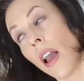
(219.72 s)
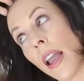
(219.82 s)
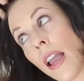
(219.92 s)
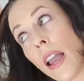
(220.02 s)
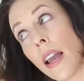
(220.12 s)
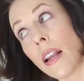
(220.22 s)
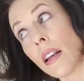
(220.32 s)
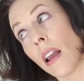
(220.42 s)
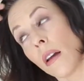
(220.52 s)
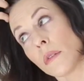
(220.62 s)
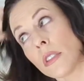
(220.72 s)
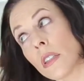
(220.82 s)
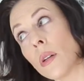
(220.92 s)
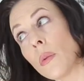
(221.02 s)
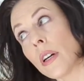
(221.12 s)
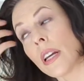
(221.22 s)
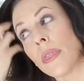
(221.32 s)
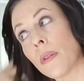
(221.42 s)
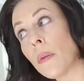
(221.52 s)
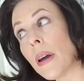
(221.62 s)
And I'm just going to work it
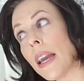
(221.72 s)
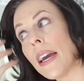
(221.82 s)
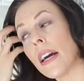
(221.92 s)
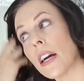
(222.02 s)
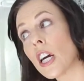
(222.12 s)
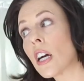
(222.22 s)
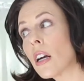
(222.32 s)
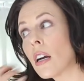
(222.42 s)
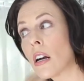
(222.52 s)
through my hair.